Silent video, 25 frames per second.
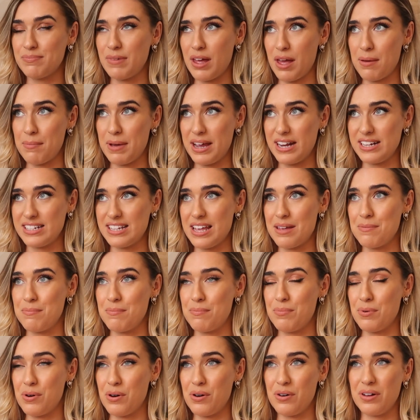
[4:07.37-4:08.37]

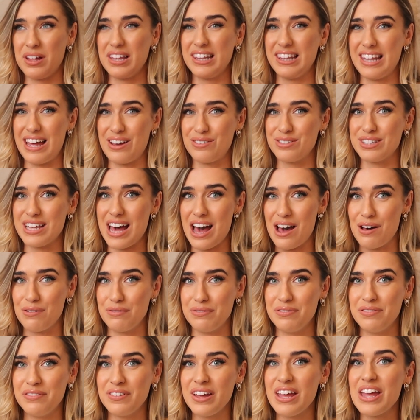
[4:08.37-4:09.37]
amazing but let us have